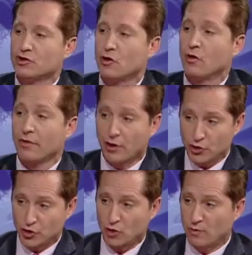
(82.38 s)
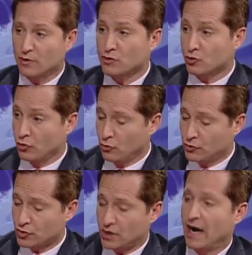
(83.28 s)
so the consumers
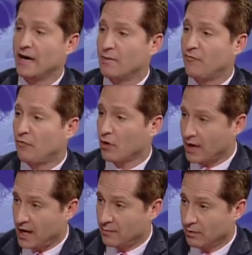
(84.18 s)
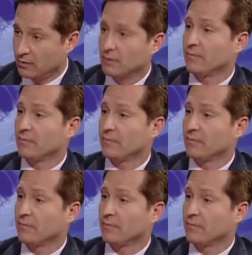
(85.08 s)
who sign up for cable,